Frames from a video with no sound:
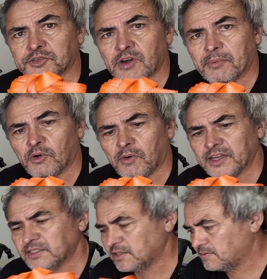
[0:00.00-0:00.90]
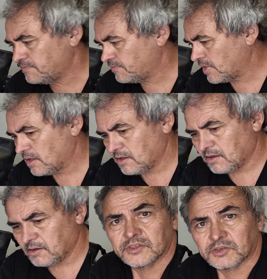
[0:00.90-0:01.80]
strap always,
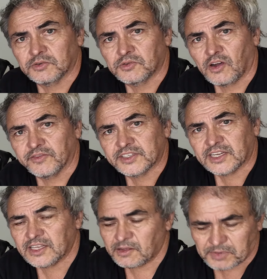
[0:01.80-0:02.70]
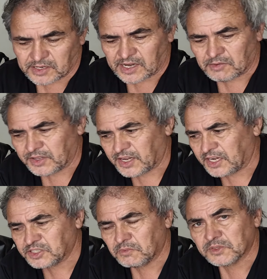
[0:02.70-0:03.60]
screwdrivers together, but anyway, that
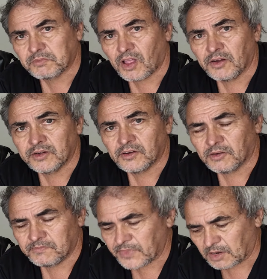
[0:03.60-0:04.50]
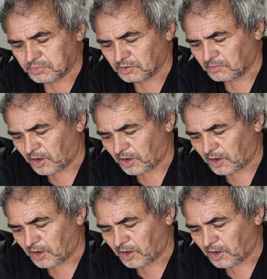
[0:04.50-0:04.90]
engine was blown. I blew a